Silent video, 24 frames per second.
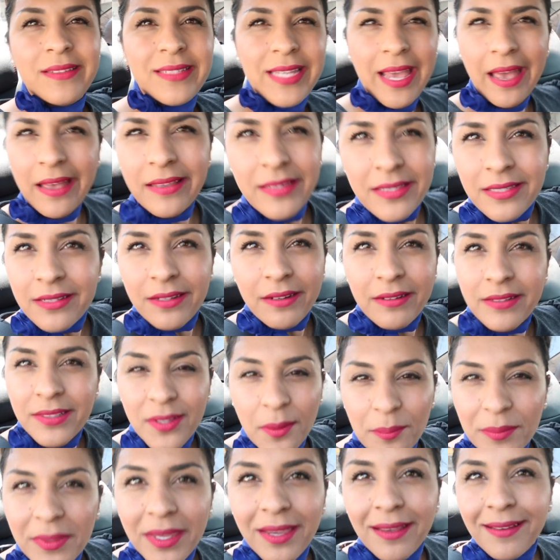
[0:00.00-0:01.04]
test or
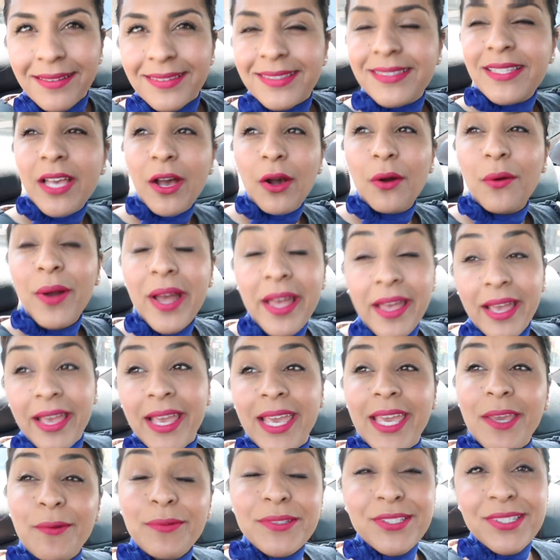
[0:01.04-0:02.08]
something. So
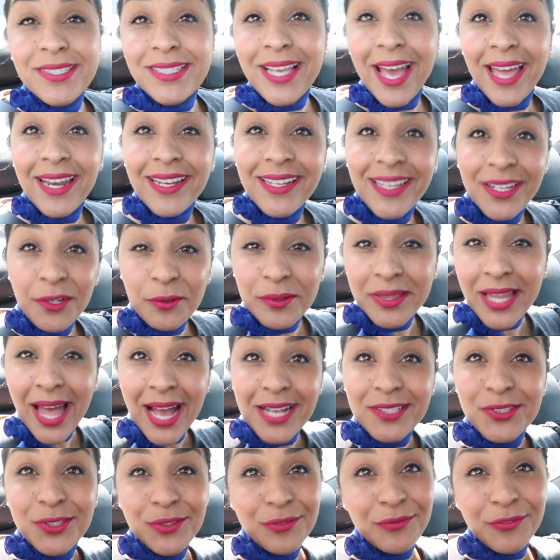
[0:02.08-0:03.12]
he was just kind of gonna
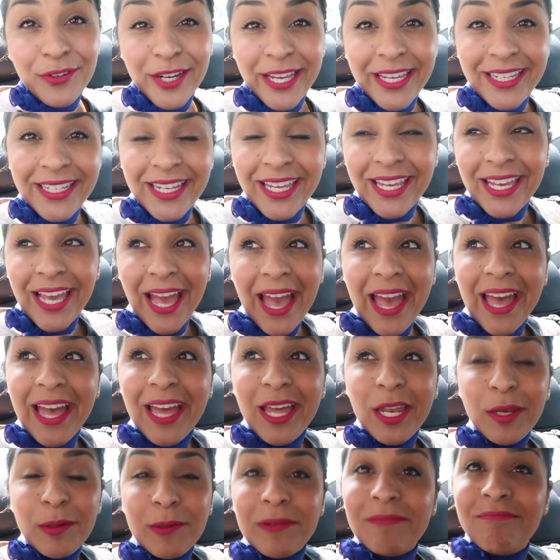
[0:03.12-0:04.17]
relax with Franny
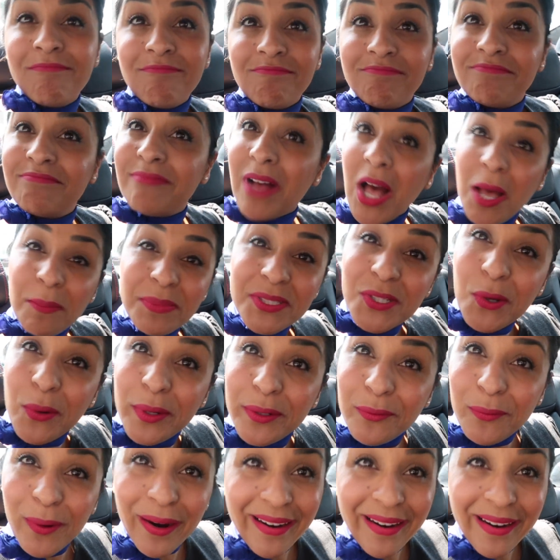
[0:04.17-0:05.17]
and mom's going to